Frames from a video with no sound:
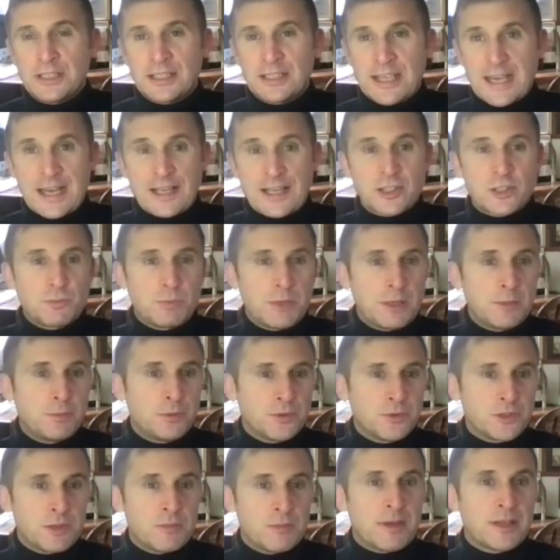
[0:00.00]
catch
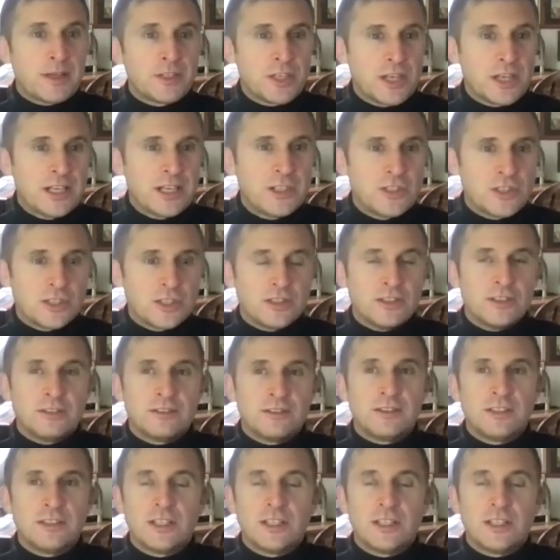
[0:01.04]
people's imagination,